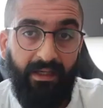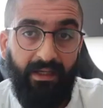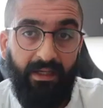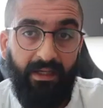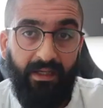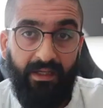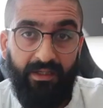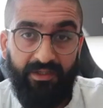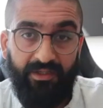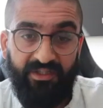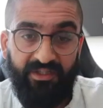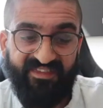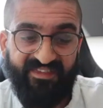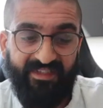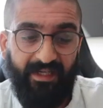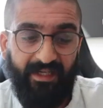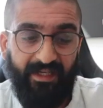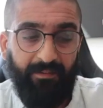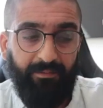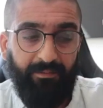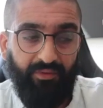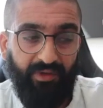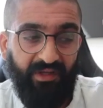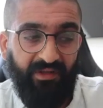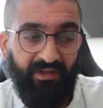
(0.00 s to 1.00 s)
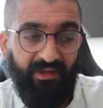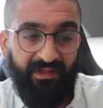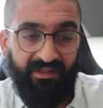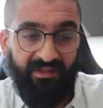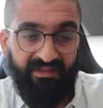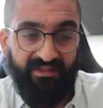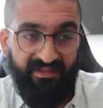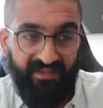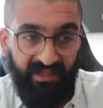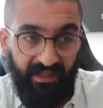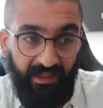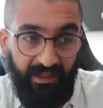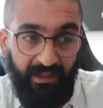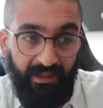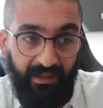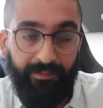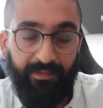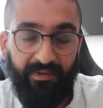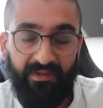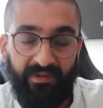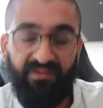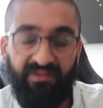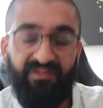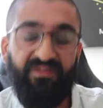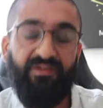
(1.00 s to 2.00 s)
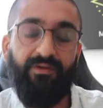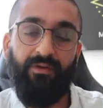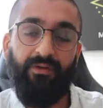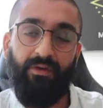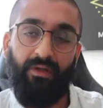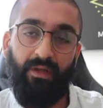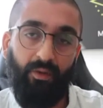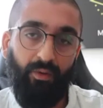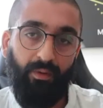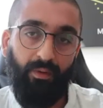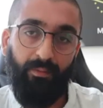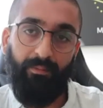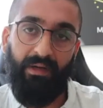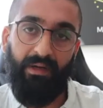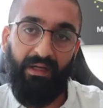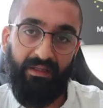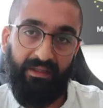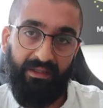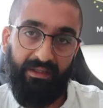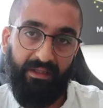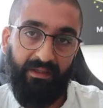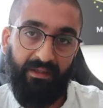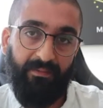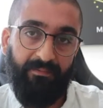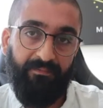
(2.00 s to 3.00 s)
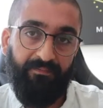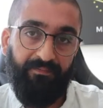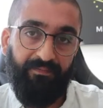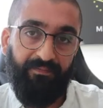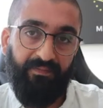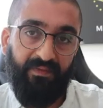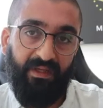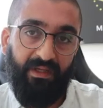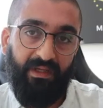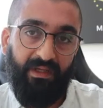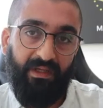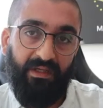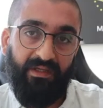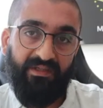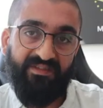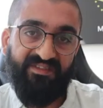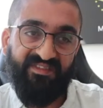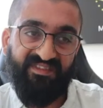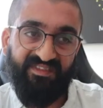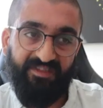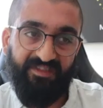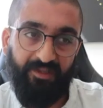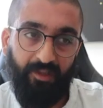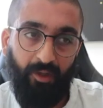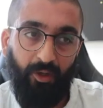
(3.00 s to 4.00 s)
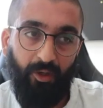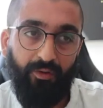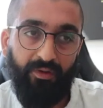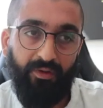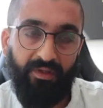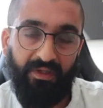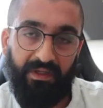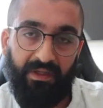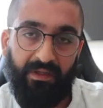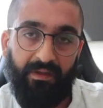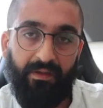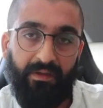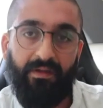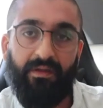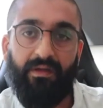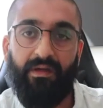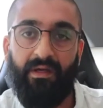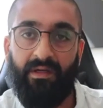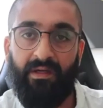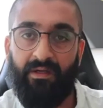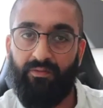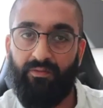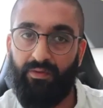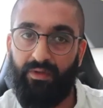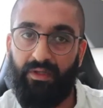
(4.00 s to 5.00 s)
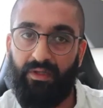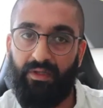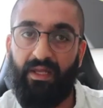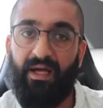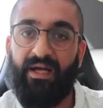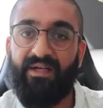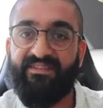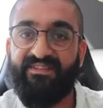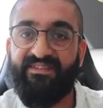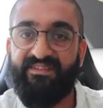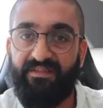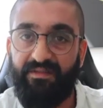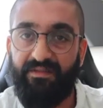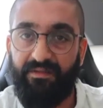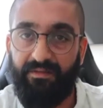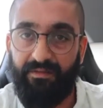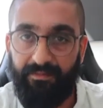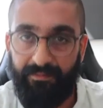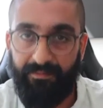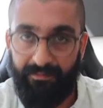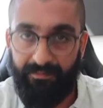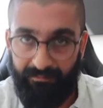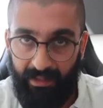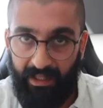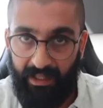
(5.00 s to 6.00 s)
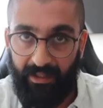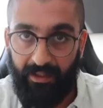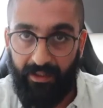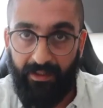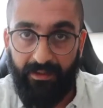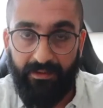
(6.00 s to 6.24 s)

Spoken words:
just start breathing deep into your lower belly, slowly in a relaxed manner.